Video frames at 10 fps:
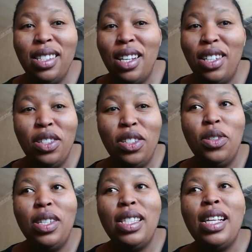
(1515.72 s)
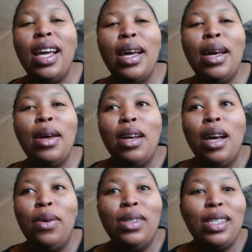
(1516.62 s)
the dress. I was
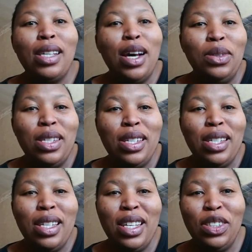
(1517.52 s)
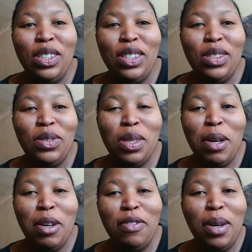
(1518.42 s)
out with my
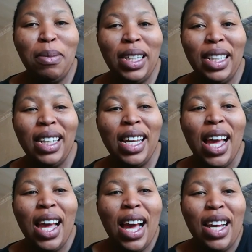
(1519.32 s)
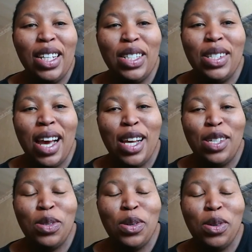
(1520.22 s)
family and I
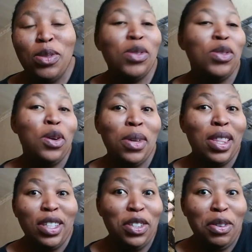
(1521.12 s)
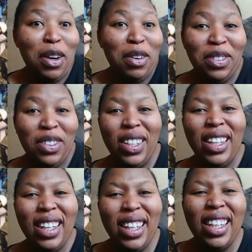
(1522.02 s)
saw Zoe the giraffe.
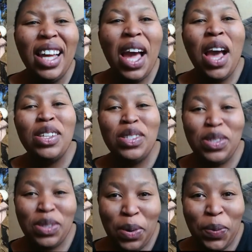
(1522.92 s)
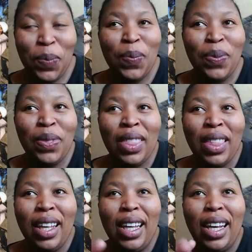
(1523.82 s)
So
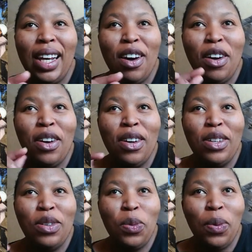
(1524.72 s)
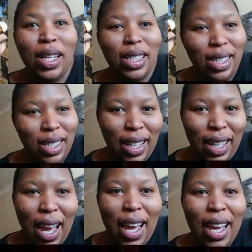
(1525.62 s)
on Wednesday I
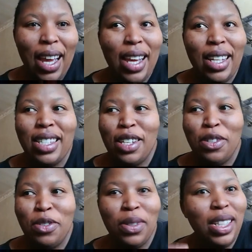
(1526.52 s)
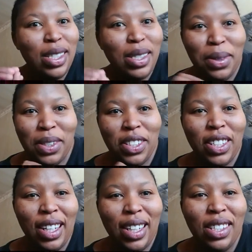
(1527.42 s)
had a really serious
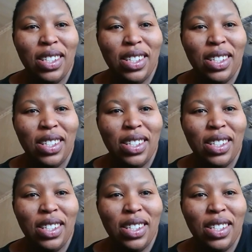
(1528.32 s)
challenge